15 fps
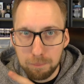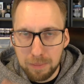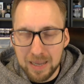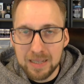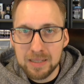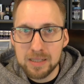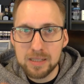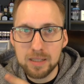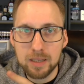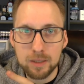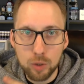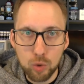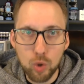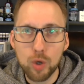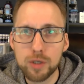pens that
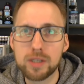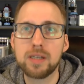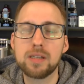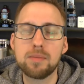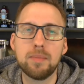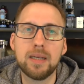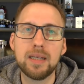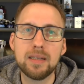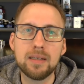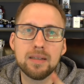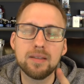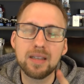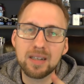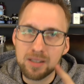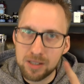Cross has made
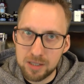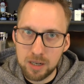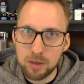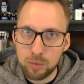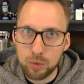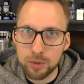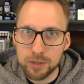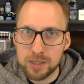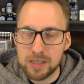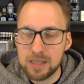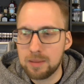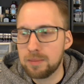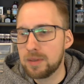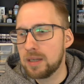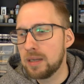that are Star Wars
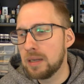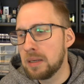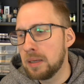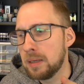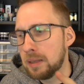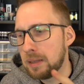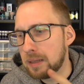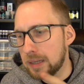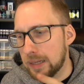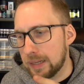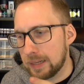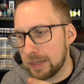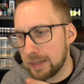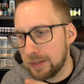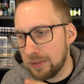themed.
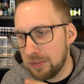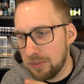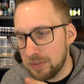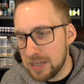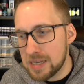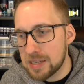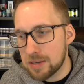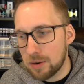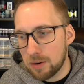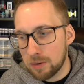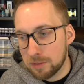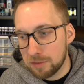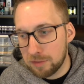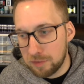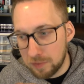Uh, these
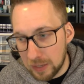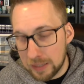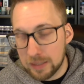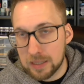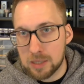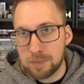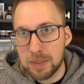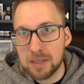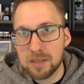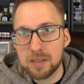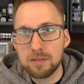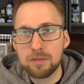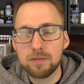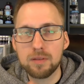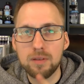are fairly
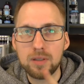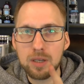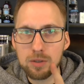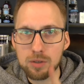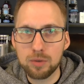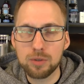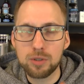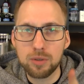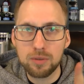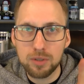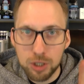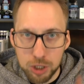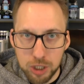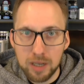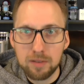expensive. There's also the
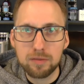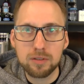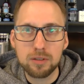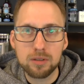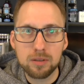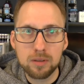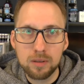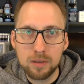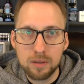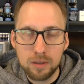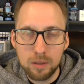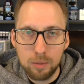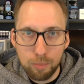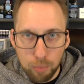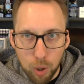Sheaffer
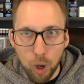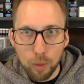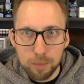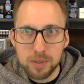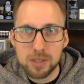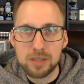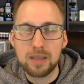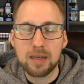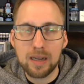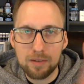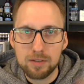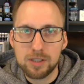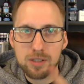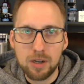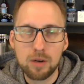Pops that
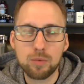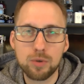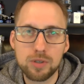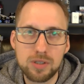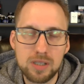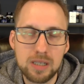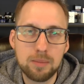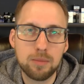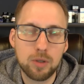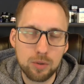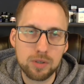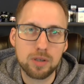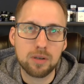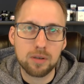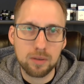have a Star Wars theme.
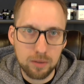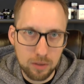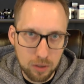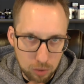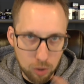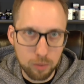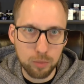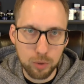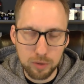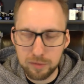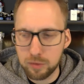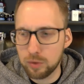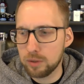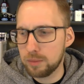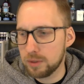Those are a lot more
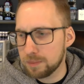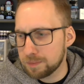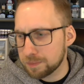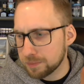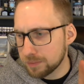affordable.